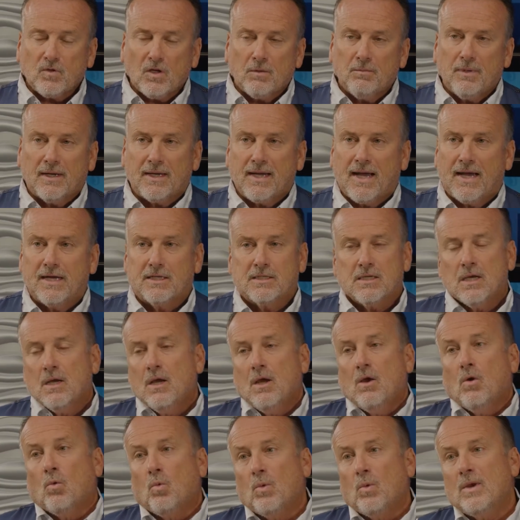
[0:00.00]
But guys,
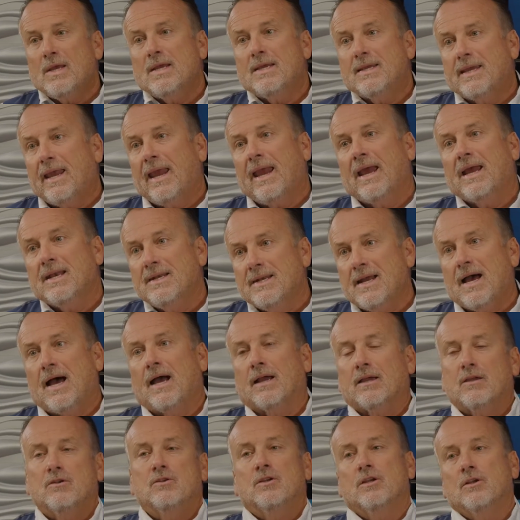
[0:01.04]
we
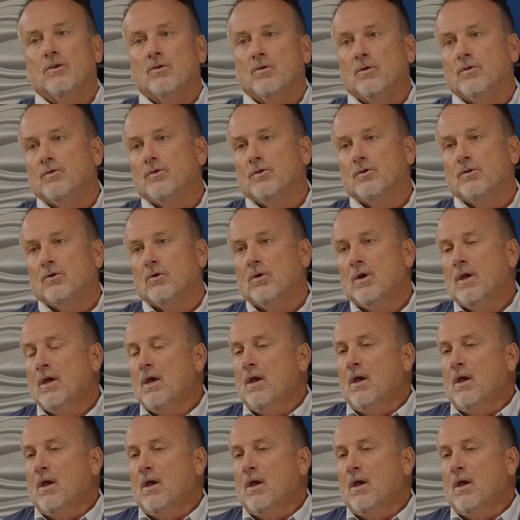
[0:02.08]
cannot continue to do